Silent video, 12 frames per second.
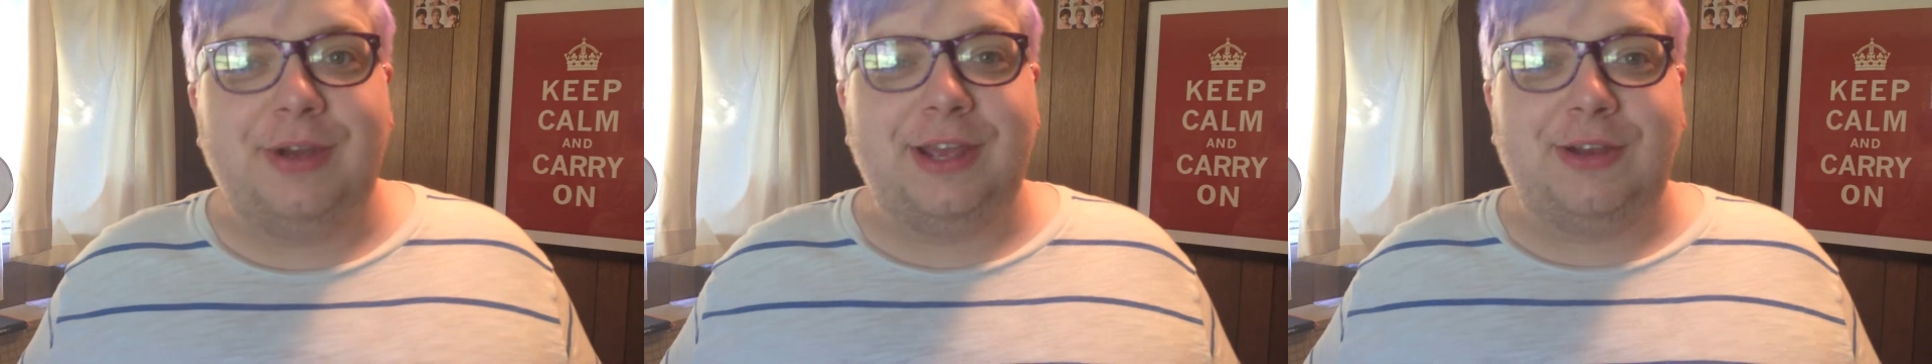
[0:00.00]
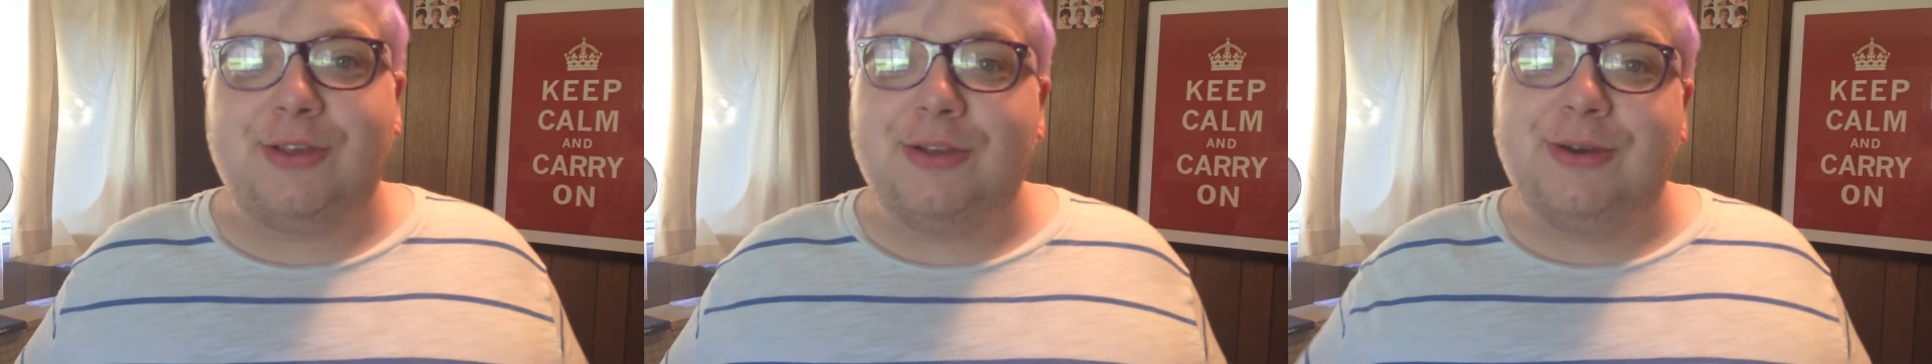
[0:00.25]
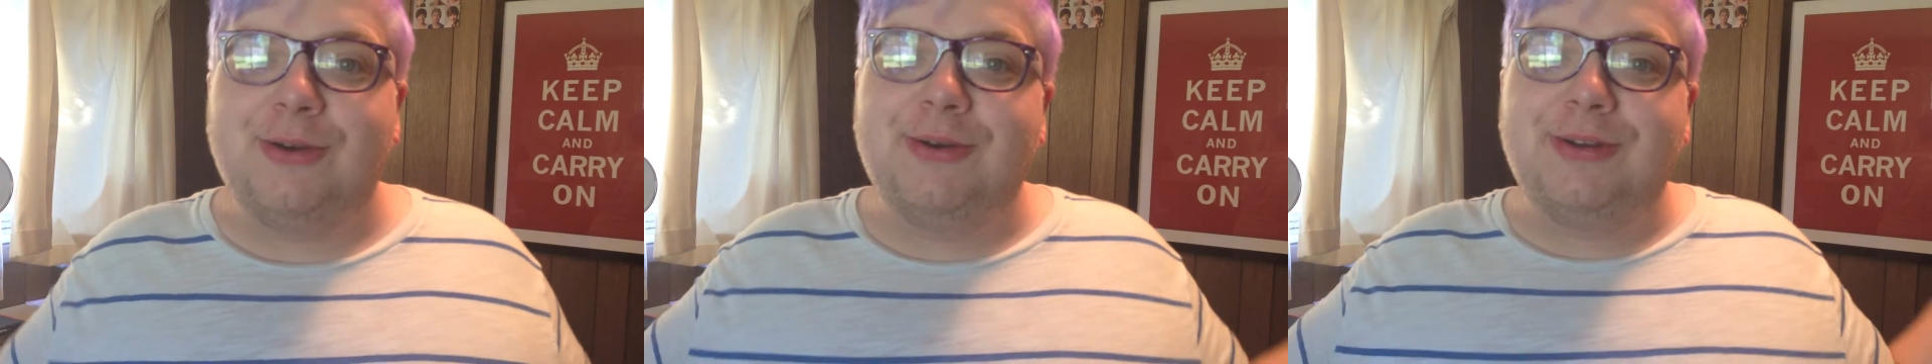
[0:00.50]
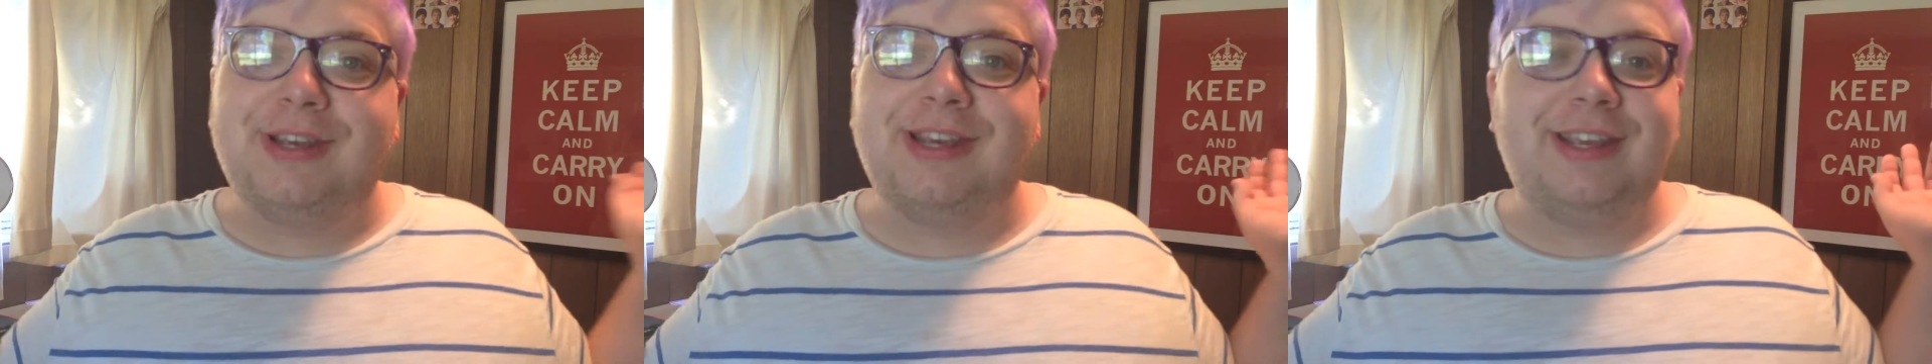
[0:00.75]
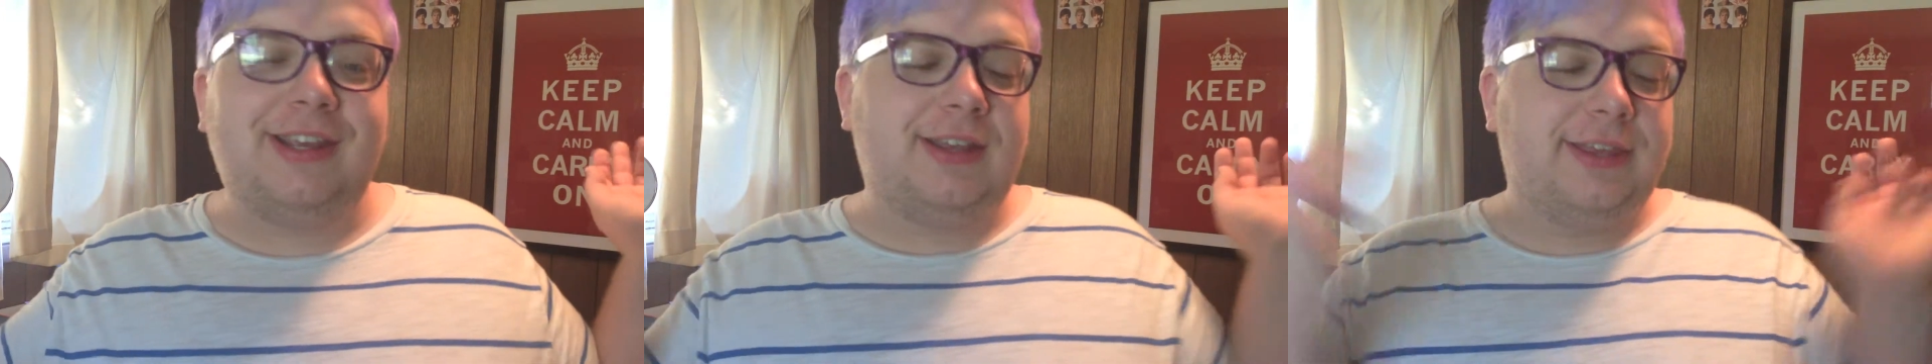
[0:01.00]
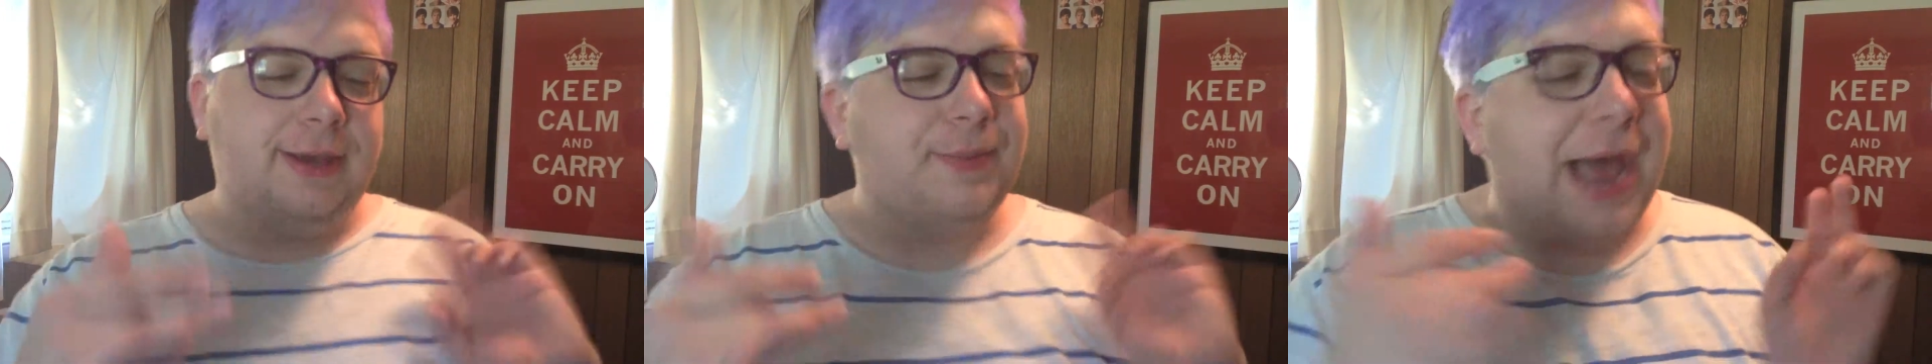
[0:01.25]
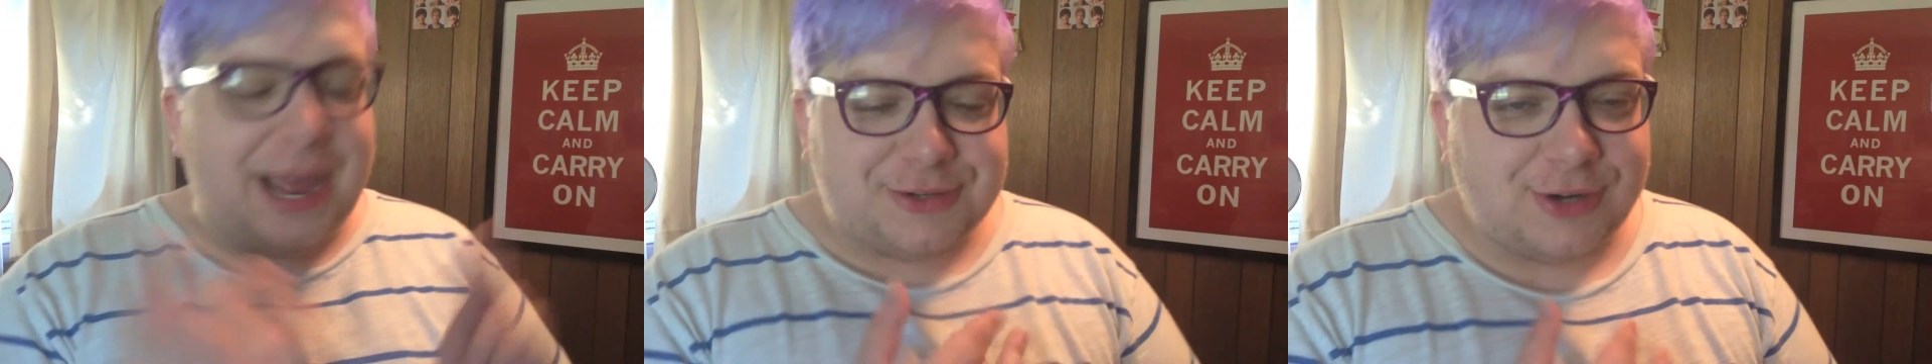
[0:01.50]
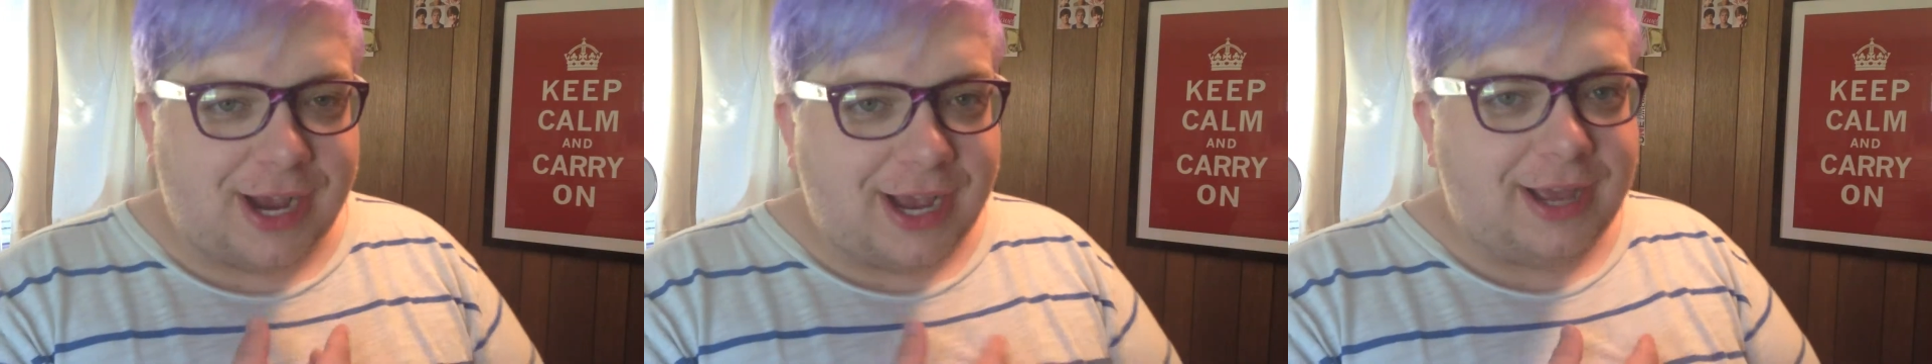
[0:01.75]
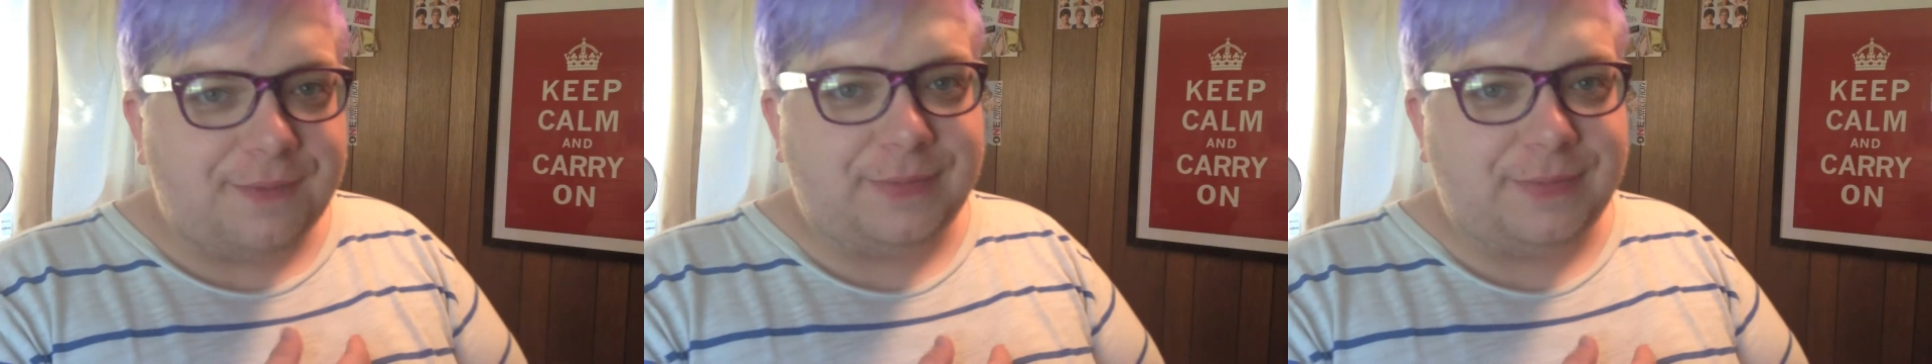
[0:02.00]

include Cleopatra,